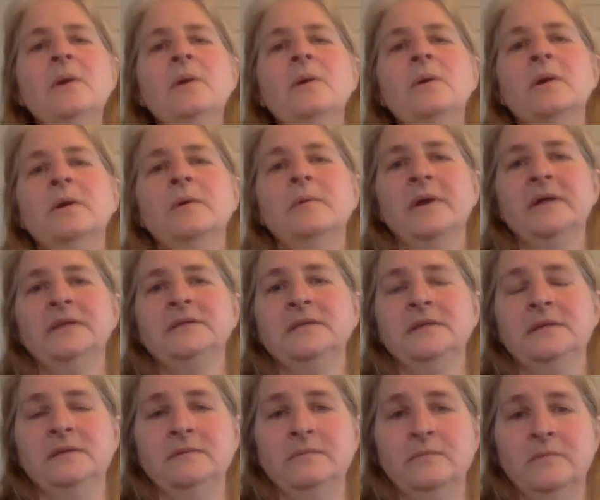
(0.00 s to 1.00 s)
or was
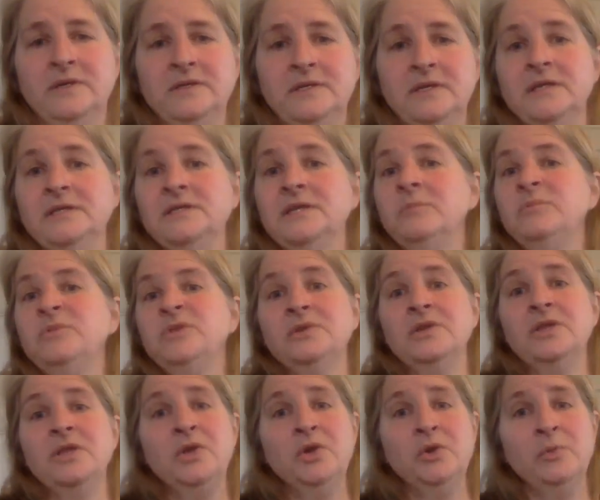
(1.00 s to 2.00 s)
it, did it jump to
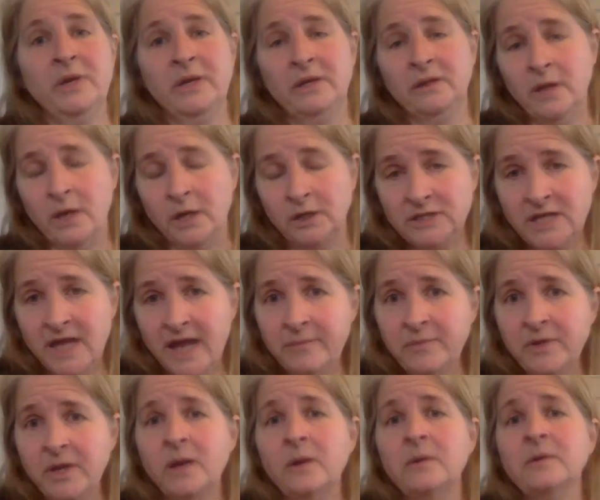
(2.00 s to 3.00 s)
a human a long time
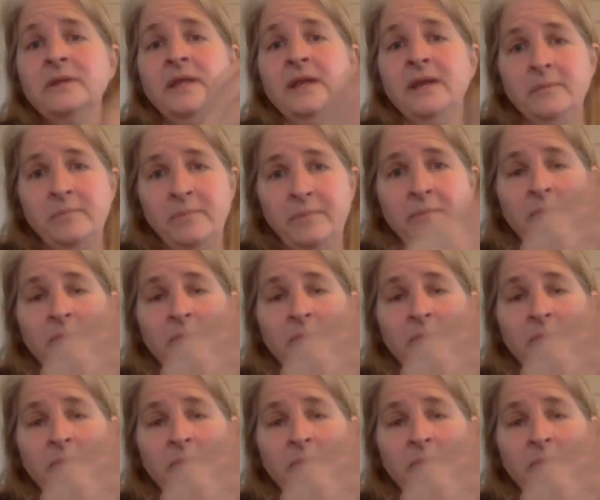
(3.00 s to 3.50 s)
ago, and then it